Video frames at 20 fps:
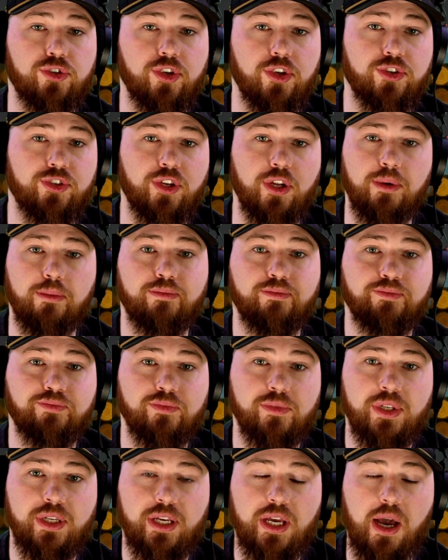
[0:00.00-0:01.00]
system
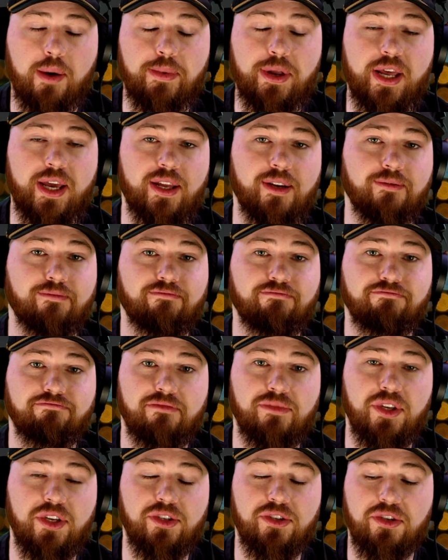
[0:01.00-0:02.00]
coming in.
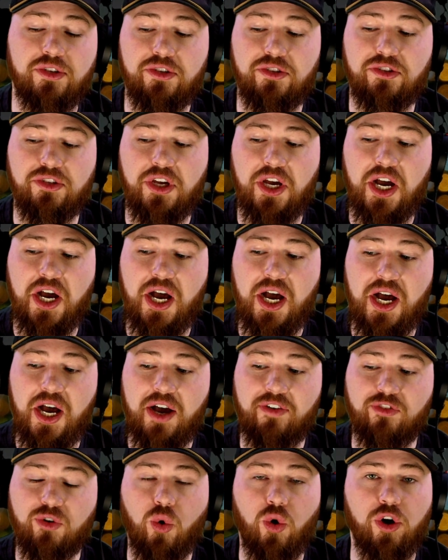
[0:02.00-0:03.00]
This is,
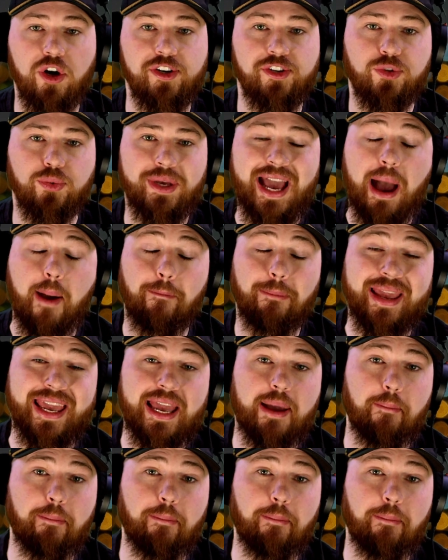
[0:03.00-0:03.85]
of course, we got Pam